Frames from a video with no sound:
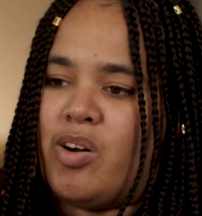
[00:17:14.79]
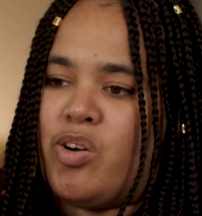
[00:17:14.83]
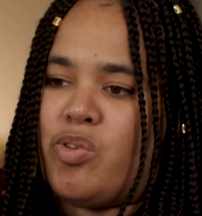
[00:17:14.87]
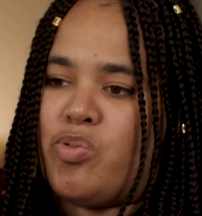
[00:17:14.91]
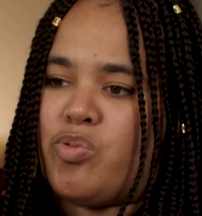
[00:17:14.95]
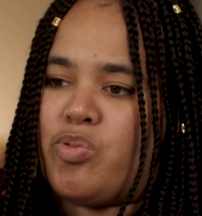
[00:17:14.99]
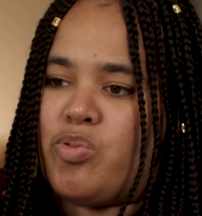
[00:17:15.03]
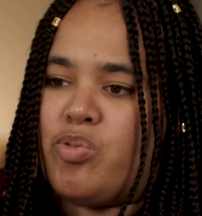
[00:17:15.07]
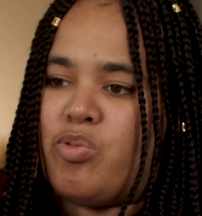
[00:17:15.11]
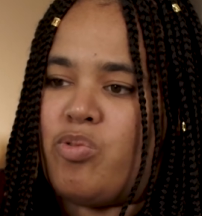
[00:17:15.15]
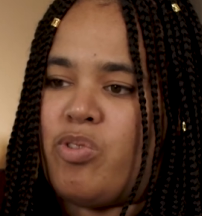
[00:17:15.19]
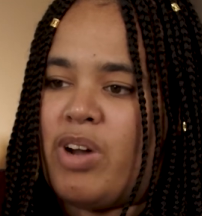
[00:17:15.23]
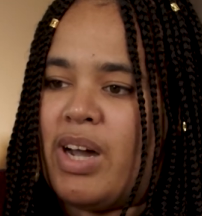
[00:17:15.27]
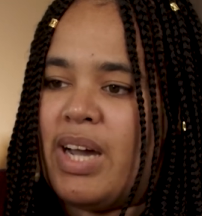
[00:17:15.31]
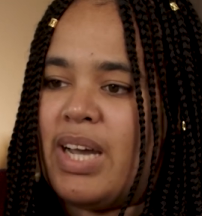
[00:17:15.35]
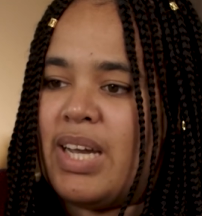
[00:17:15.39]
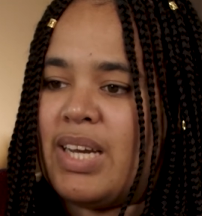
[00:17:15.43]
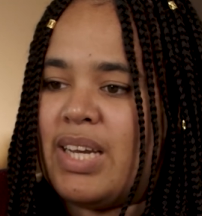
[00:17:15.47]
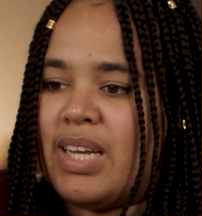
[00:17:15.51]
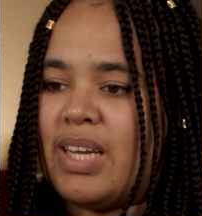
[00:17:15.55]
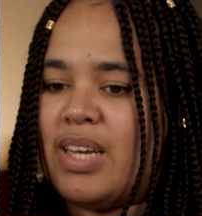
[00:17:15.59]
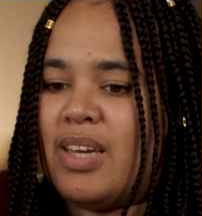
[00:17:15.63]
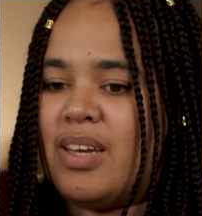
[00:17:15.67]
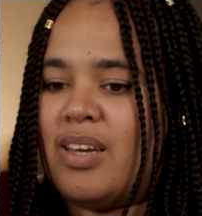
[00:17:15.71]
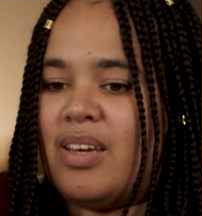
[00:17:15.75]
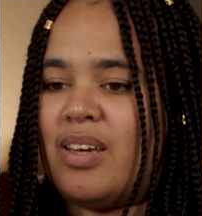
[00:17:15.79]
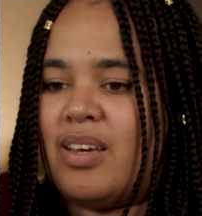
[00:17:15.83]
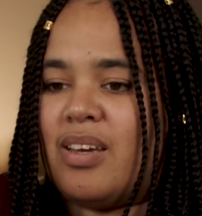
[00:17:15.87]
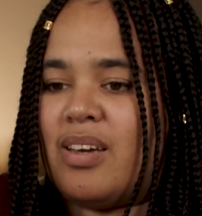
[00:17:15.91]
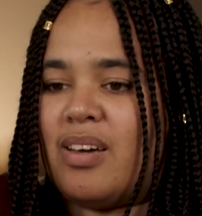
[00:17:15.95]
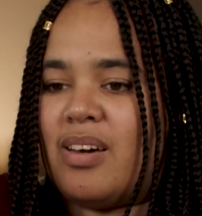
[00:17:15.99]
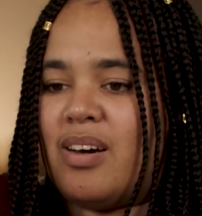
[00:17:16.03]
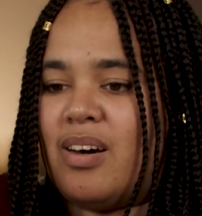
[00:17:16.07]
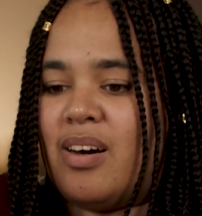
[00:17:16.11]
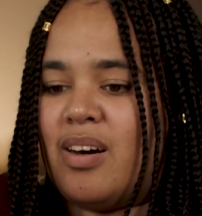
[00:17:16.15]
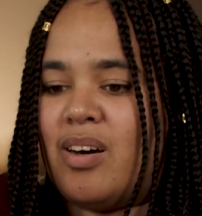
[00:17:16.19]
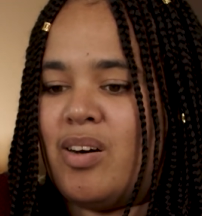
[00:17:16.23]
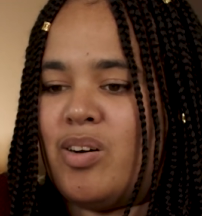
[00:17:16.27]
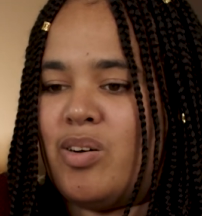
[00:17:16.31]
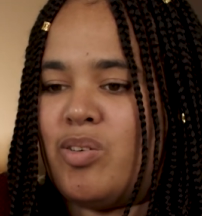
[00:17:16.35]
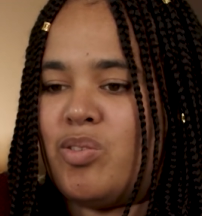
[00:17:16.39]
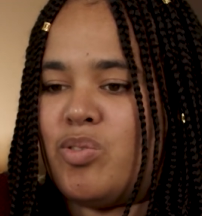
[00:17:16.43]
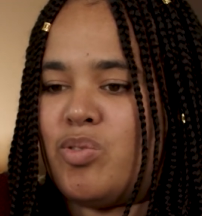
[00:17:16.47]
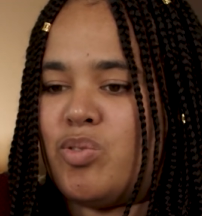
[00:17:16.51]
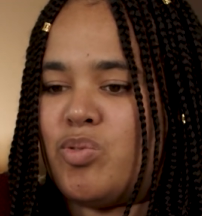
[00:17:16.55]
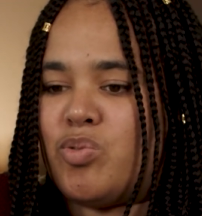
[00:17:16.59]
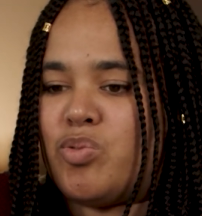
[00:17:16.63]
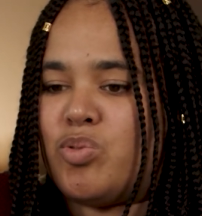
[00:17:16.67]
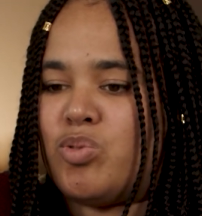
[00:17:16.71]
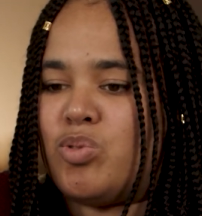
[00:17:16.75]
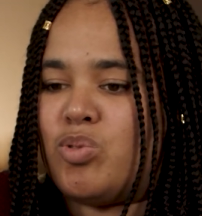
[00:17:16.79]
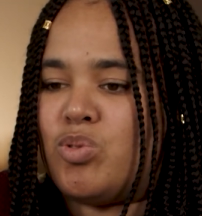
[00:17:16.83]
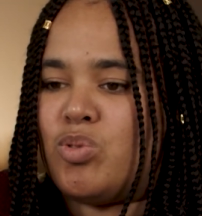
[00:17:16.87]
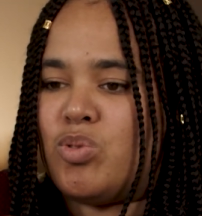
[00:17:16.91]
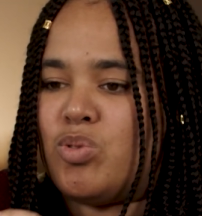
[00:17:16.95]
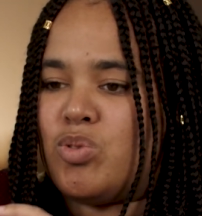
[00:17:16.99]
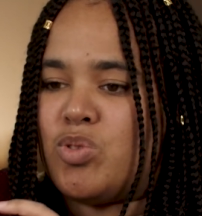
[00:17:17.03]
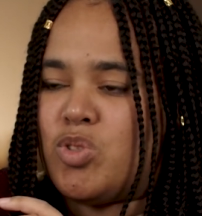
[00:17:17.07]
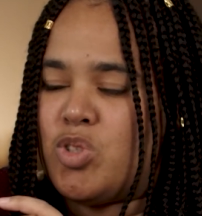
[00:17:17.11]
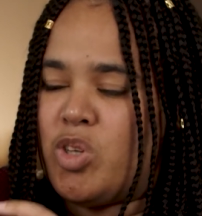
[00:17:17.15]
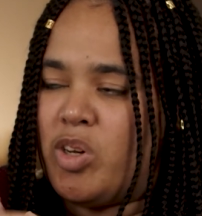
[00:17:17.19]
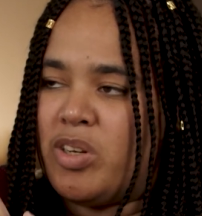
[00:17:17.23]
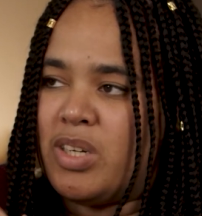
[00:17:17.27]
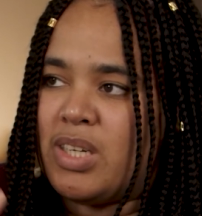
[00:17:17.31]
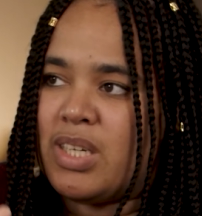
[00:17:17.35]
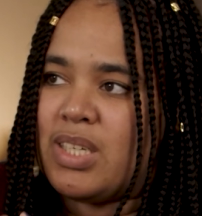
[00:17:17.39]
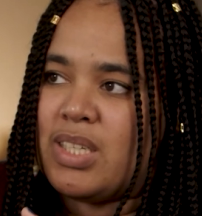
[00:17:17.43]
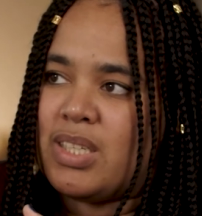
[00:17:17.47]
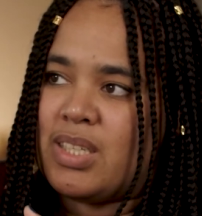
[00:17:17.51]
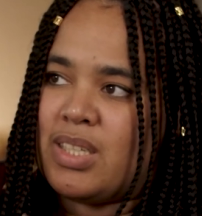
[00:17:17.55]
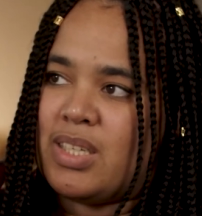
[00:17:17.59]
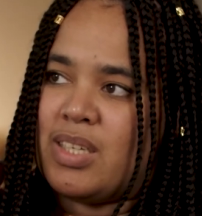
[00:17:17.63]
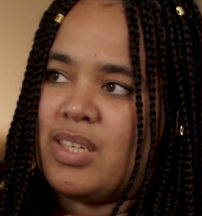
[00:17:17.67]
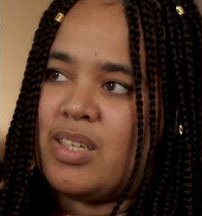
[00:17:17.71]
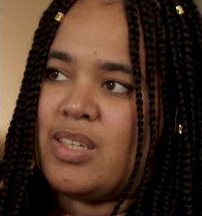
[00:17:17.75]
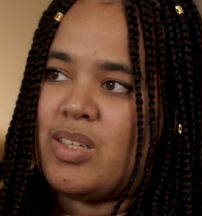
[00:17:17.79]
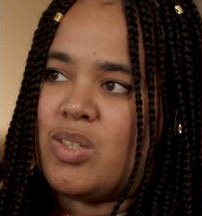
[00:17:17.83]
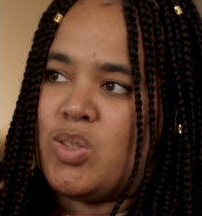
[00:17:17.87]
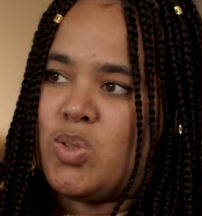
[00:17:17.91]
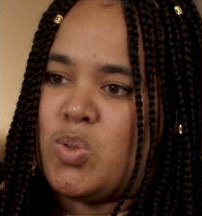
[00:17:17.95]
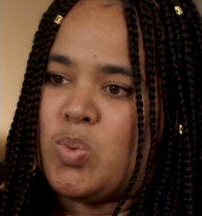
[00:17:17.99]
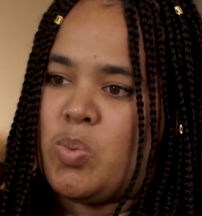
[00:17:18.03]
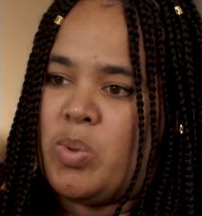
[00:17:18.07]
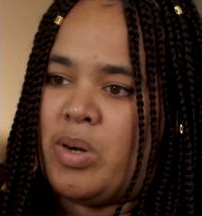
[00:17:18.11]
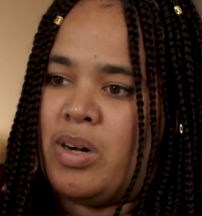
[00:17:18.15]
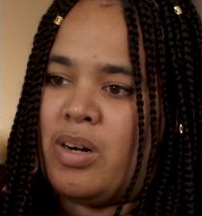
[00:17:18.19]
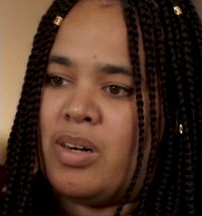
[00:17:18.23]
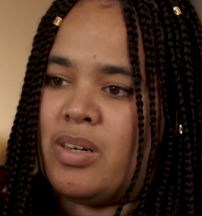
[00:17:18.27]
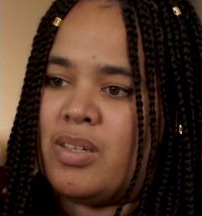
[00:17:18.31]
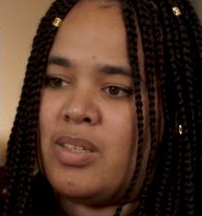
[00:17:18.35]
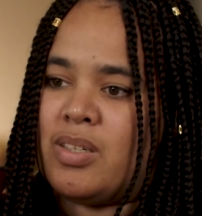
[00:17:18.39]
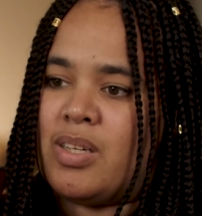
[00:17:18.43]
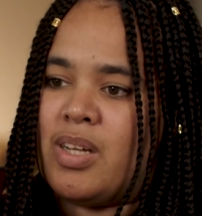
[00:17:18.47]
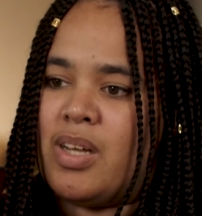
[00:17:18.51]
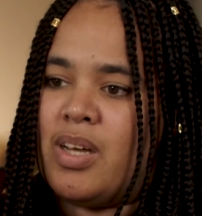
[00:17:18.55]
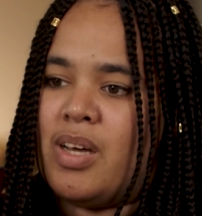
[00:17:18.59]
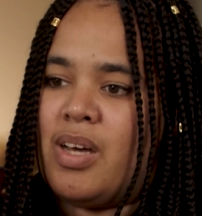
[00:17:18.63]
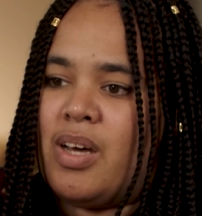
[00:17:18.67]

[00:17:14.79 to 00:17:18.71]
through writing, through sonically as well.